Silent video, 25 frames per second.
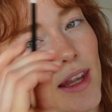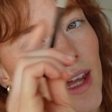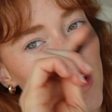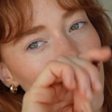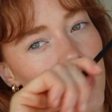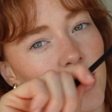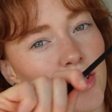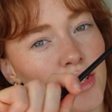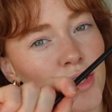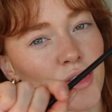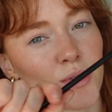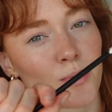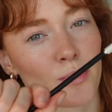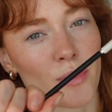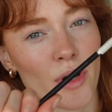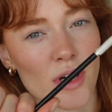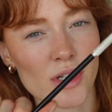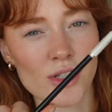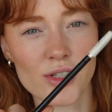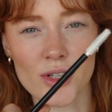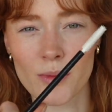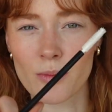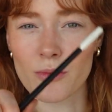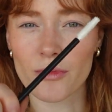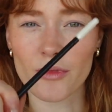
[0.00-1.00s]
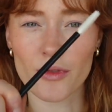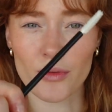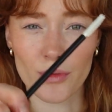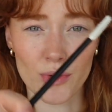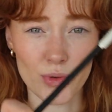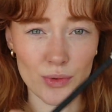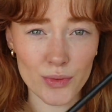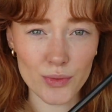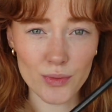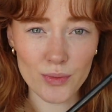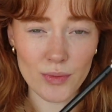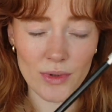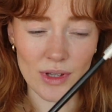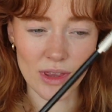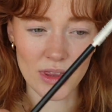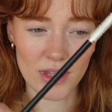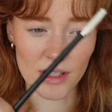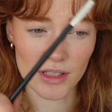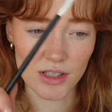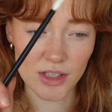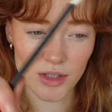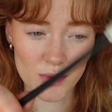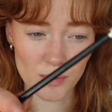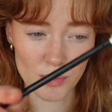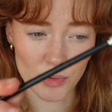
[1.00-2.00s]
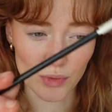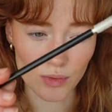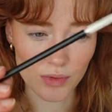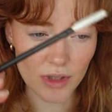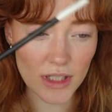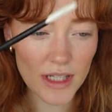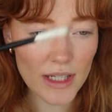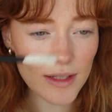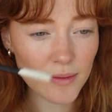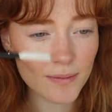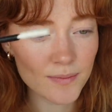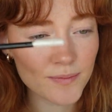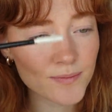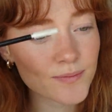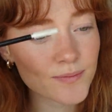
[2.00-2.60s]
then I just brush them through with this spoolie.